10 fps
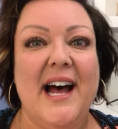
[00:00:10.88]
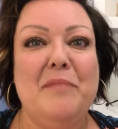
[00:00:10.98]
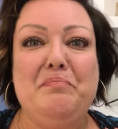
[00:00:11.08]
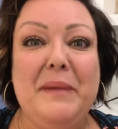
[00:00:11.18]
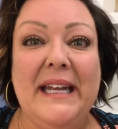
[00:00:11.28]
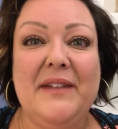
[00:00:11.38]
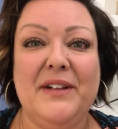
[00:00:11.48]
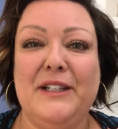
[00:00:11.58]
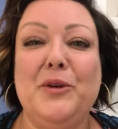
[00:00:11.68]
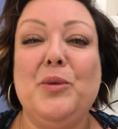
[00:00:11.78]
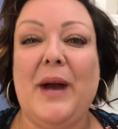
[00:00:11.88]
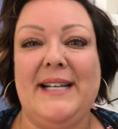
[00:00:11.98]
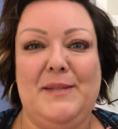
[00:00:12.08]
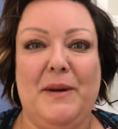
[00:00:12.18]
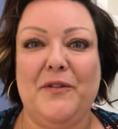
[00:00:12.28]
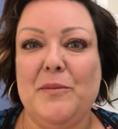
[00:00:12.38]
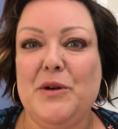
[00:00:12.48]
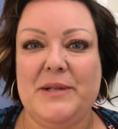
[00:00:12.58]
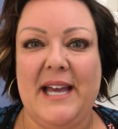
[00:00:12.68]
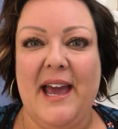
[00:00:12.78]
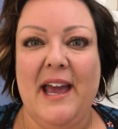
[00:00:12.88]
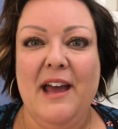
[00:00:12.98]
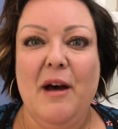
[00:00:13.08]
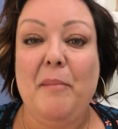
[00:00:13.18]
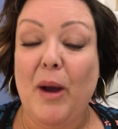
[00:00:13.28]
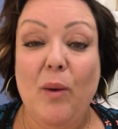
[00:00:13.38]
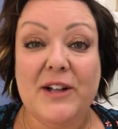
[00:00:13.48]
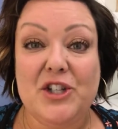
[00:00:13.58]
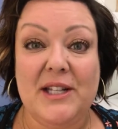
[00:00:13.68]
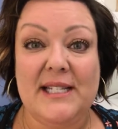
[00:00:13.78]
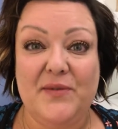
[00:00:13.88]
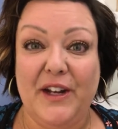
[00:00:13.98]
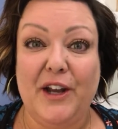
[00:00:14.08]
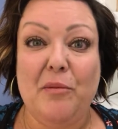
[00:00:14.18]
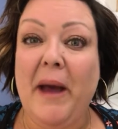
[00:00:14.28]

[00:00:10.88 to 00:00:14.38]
a bit of a little respite from your day by watching this video.